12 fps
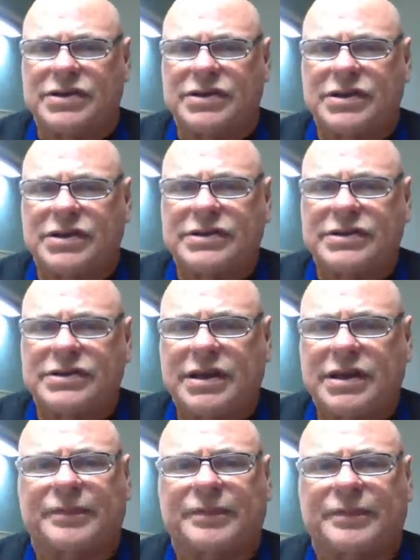figure of
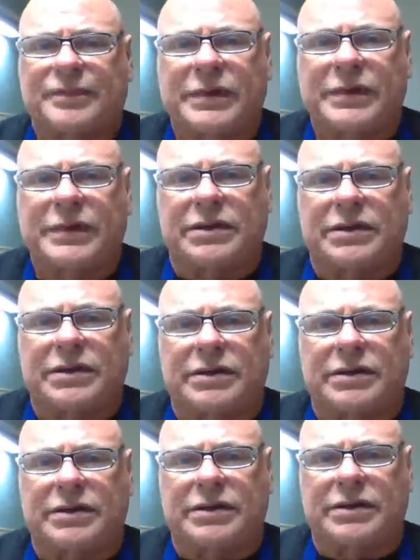speech.
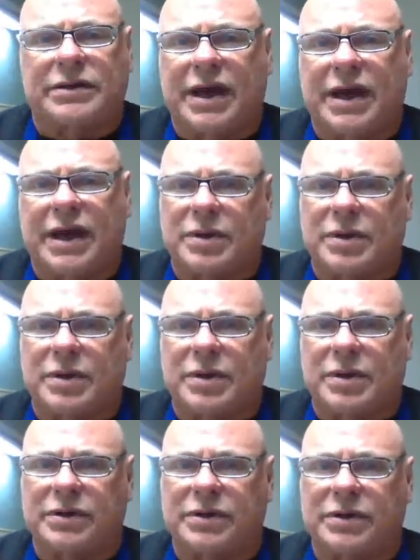On the other
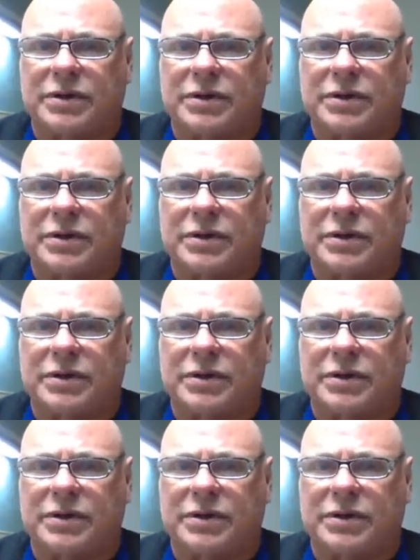hand,